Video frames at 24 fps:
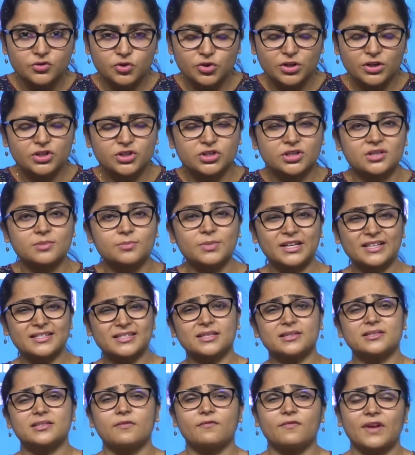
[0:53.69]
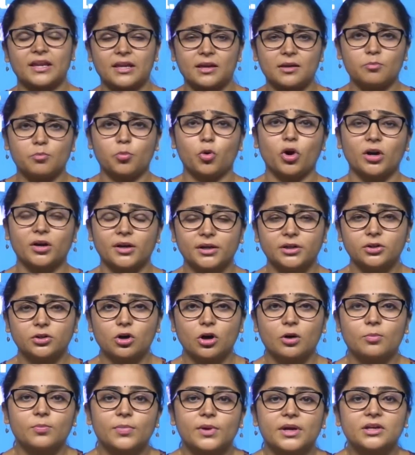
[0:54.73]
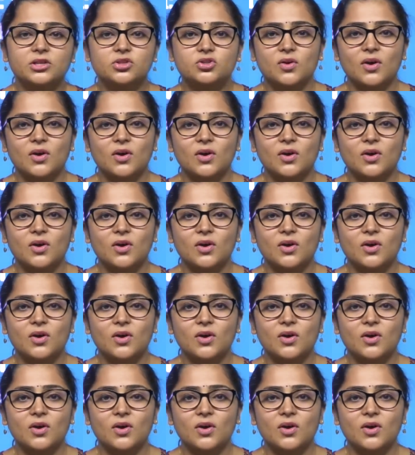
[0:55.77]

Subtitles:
judiciary because it's a very important topic.